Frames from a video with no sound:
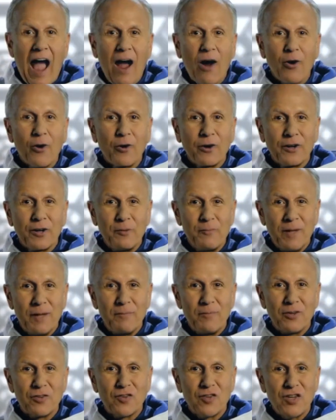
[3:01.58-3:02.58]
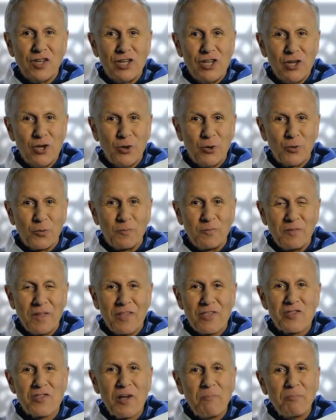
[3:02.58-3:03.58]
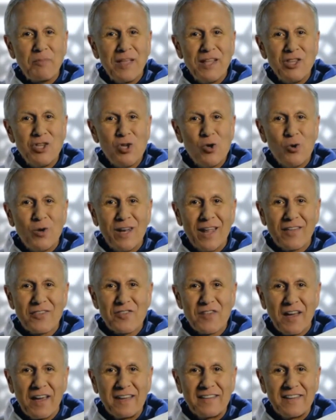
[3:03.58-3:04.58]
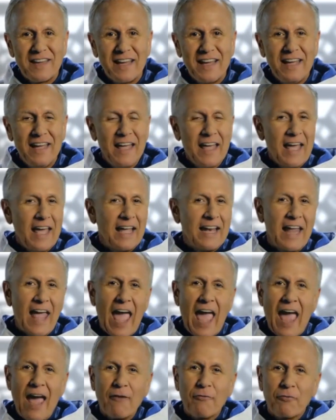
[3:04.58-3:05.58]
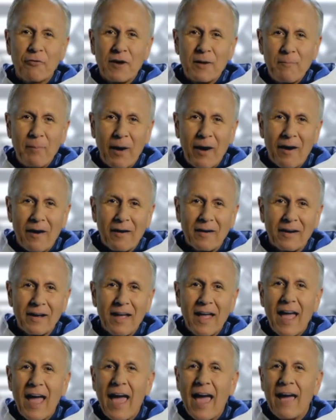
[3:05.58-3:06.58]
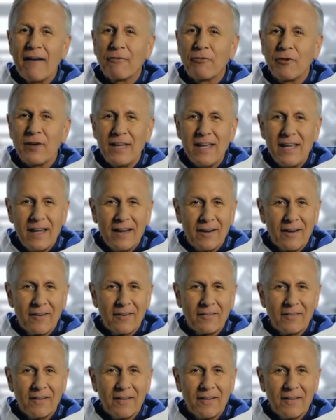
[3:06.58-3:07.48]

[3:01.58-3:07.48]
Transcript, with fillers: our commitment to you. Something new and exciting in every park, every year.